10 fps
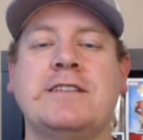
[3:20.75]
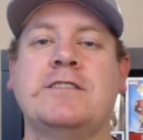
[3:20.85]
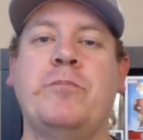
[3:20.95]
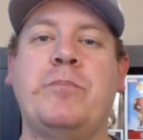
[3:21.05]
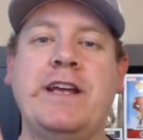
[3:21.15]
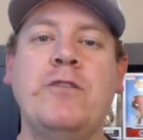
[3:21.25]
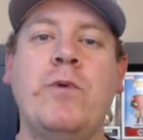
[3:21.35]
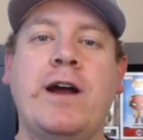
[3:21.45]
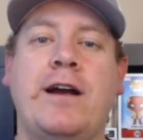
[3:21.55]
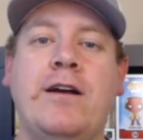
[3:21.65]
So be
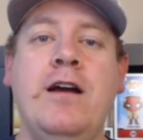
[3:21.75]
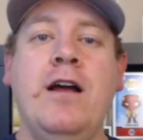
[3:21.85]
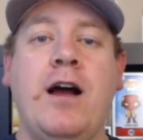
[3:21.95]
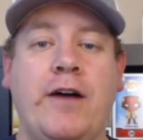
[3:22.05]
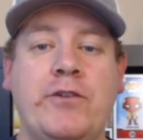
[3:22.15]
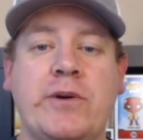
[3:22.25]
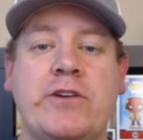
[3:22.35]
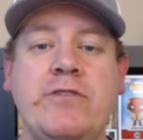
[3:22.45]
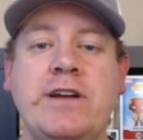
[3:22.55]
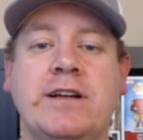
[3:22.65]
aware of the
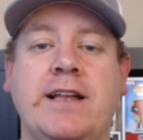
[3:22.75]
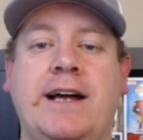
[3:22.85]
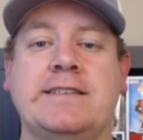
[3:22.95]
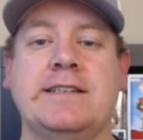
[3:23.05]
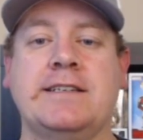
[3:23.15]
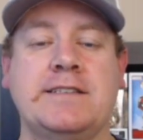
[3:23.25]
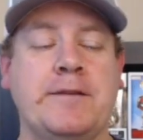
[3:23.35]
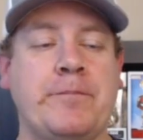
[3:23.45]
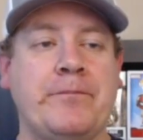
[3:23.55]
recruiting classes.